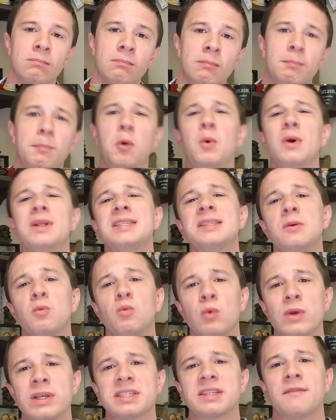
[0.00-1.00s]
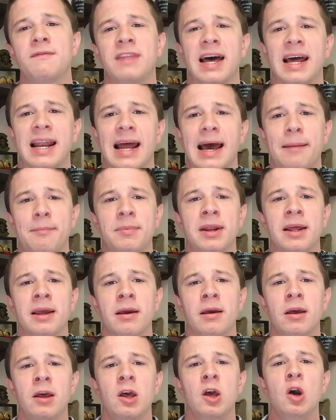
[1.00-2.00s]
But what's the risk of that happening?
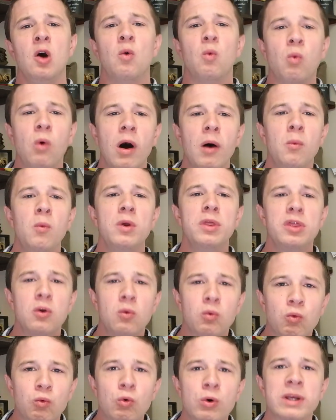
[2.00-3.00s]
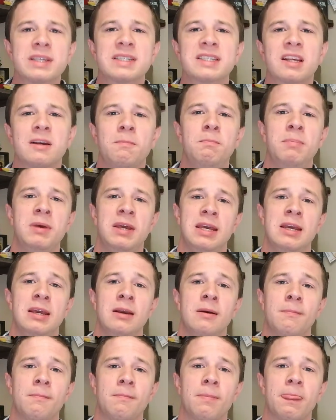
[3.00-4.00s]
What would the risk
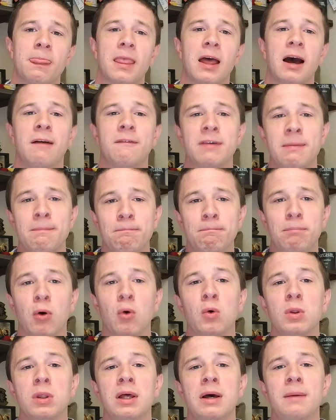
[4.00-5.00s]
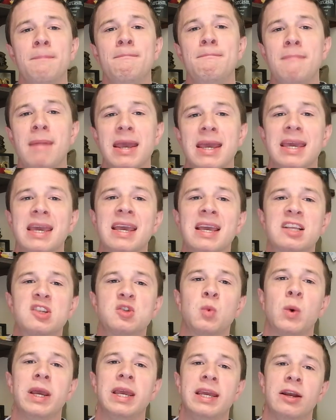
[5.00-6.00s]
be of Ebola making its
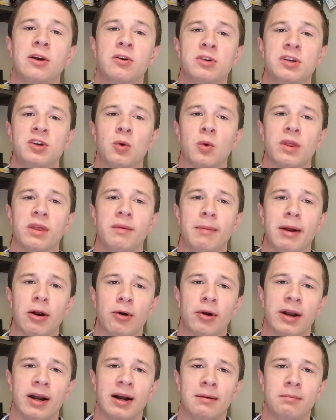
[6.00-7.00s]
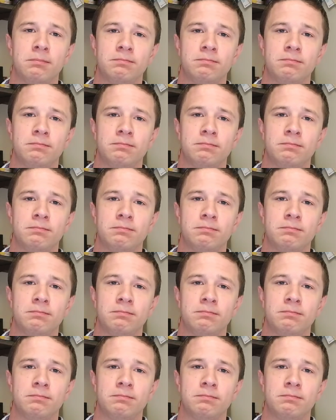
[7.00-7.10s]
way here to North America?